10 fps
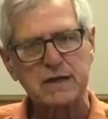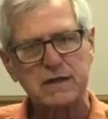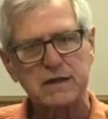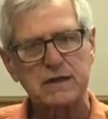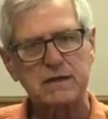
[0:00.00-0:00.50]

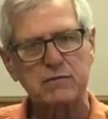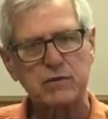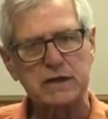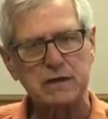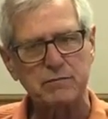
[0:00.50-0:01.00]
that
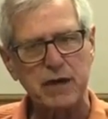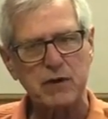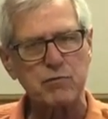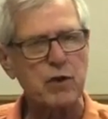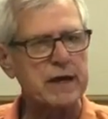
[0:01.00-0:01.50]
we did
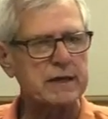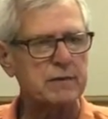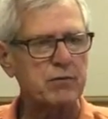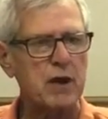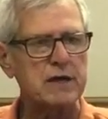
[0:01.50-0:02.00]
better breaking
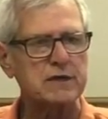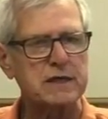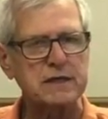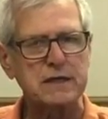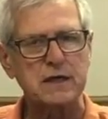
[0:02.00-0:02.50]
the
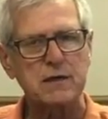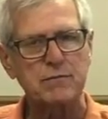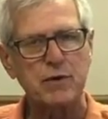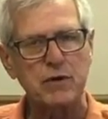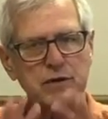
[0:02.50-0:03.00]
project into
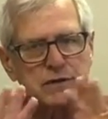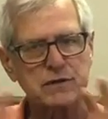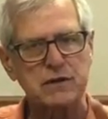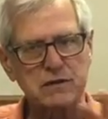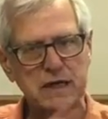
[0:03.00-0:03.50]
components
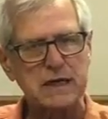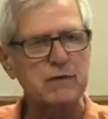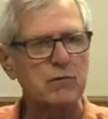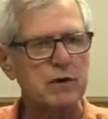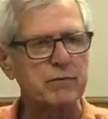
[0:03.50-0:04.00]
than
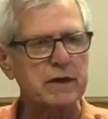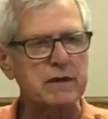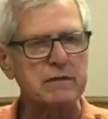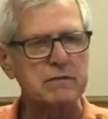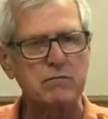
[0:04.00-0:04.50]
getting one
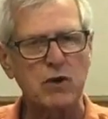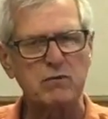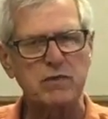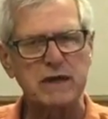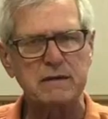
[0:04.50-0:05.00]

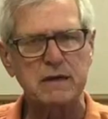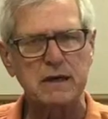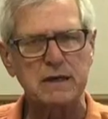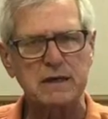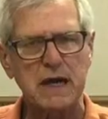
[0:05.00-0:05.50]
big
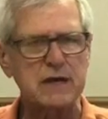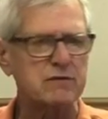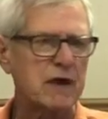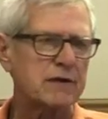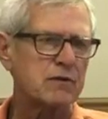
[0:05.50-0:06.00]

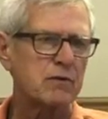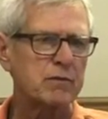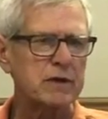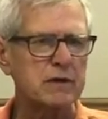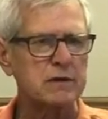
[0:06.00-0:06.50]
contractor or
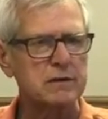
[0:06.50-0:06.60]
bidder.